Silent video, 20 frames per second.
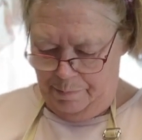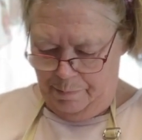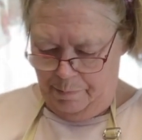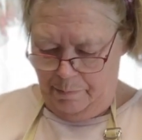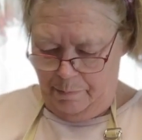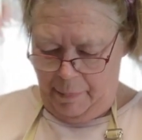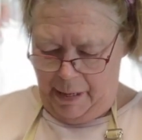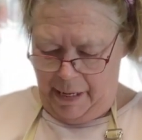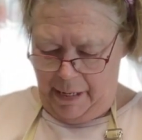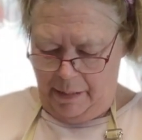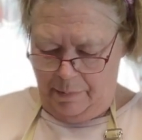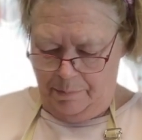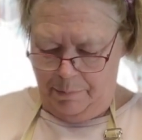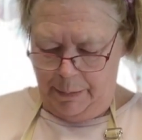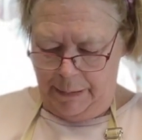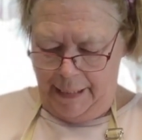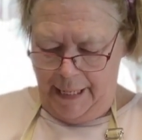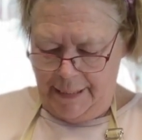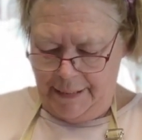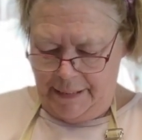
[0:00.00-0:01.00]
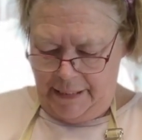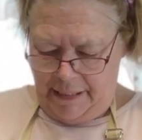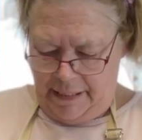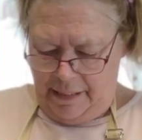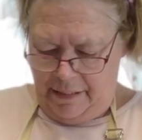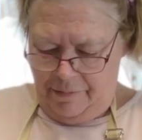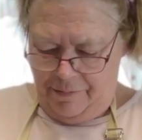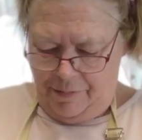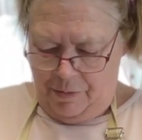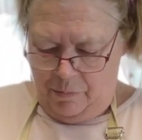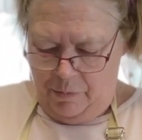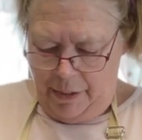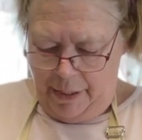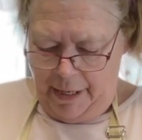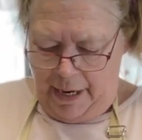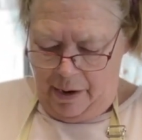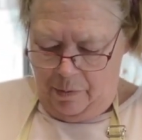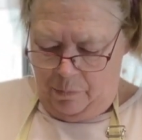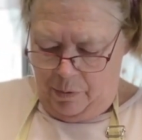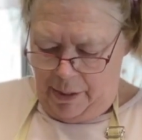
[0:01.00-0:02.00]
made plenty for what
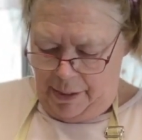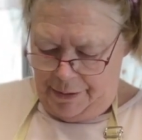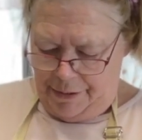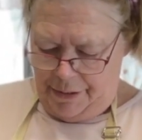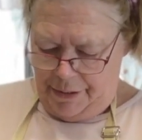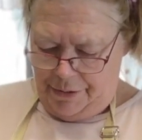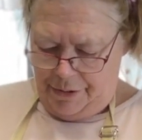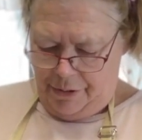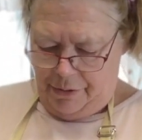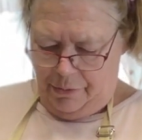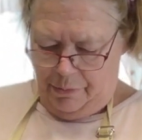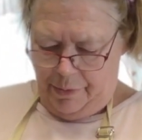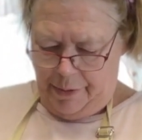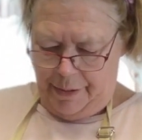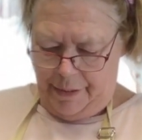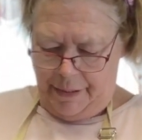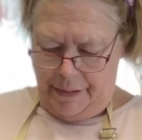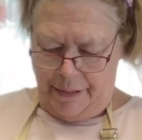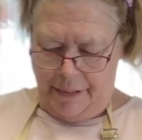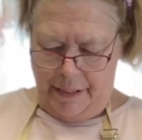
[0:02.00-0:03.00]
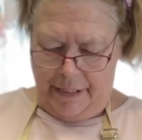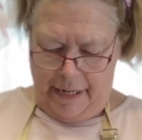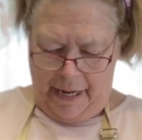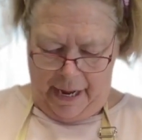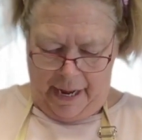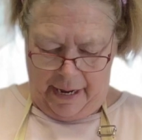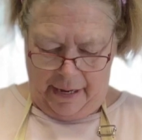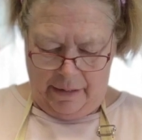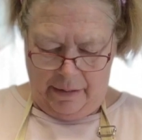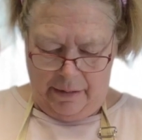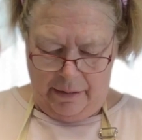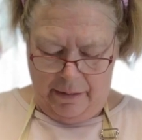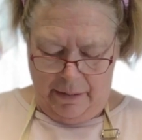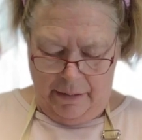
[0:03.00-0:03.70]
I want to do with it today,